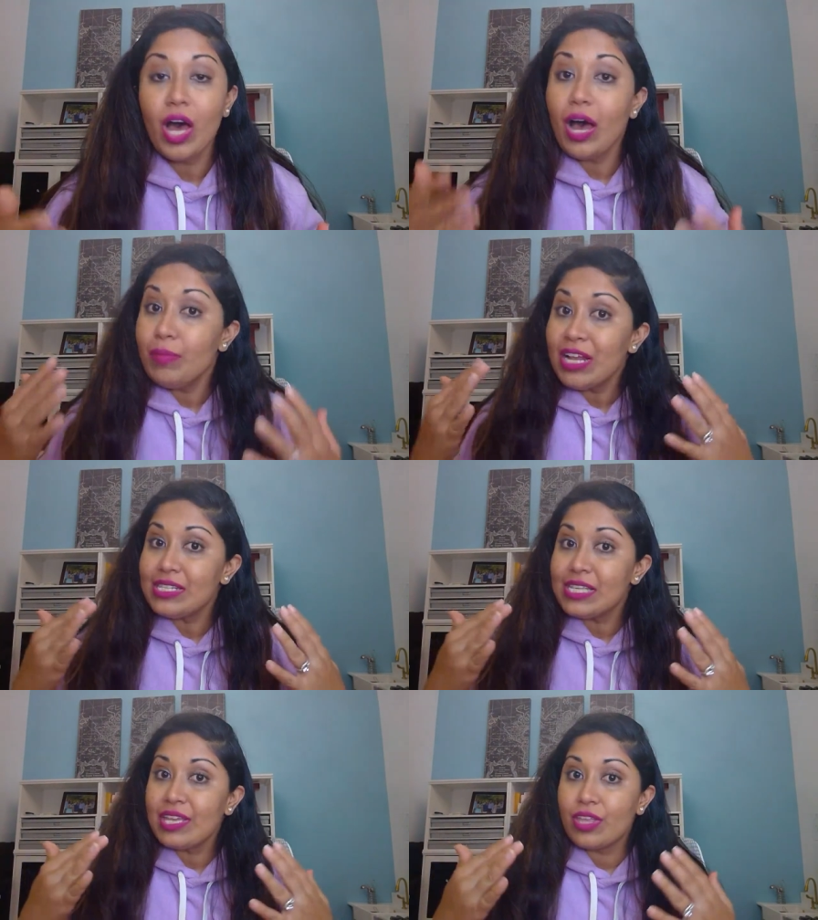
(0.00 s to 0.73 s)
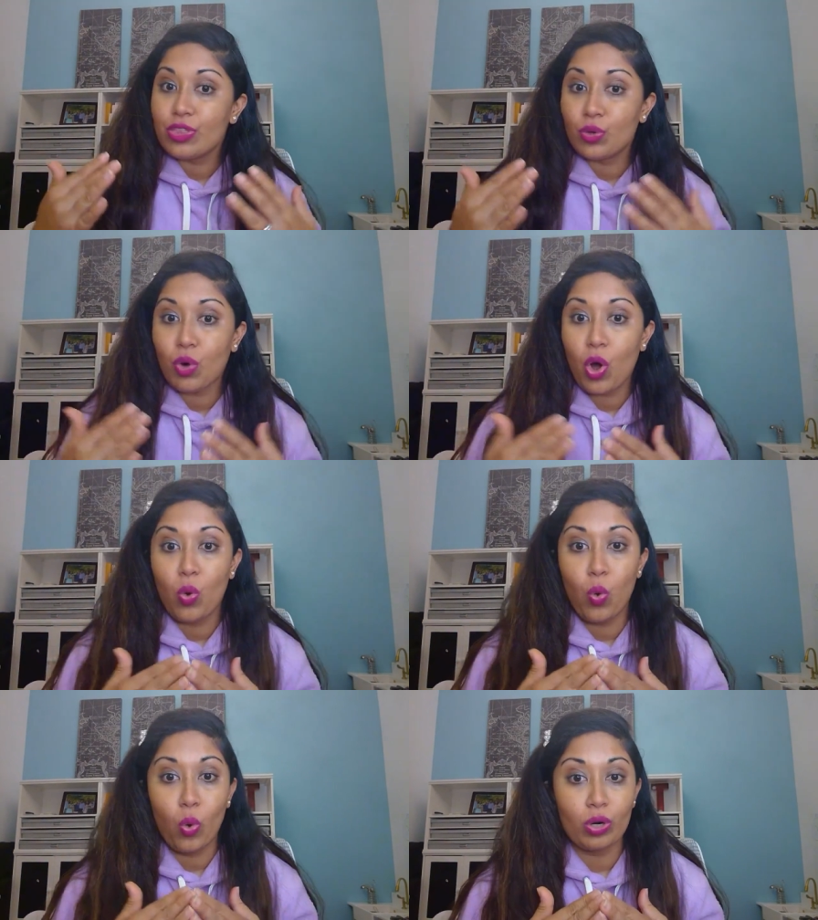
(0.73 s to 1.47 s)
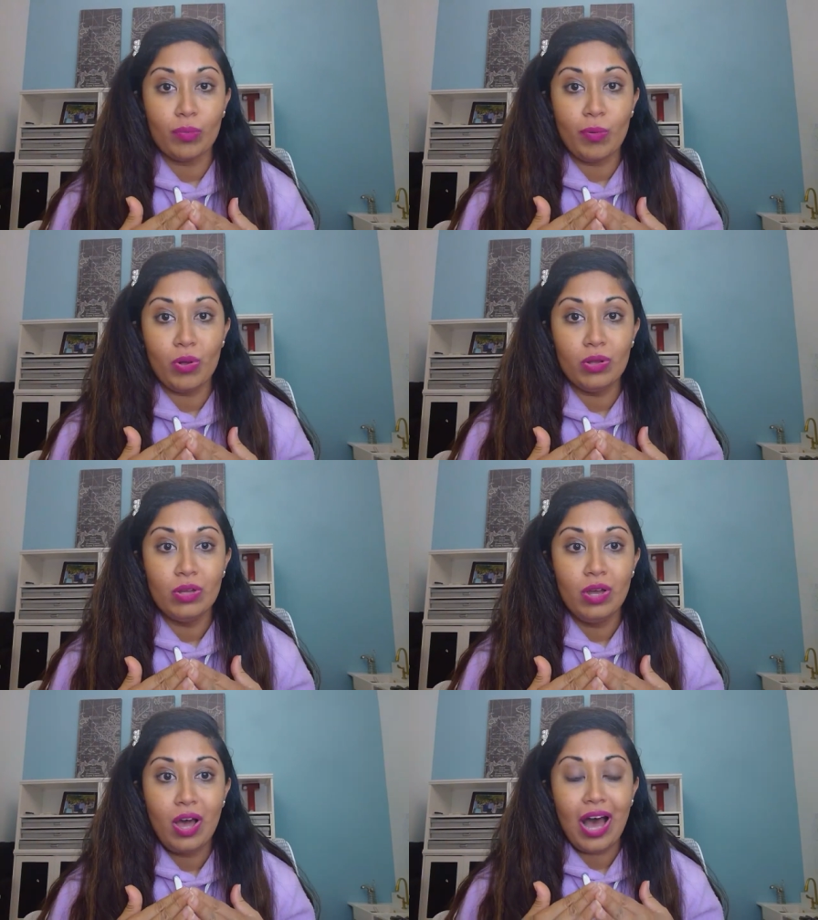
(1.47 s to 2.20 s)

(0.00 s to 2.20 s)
I'm not saying that they're all horrible.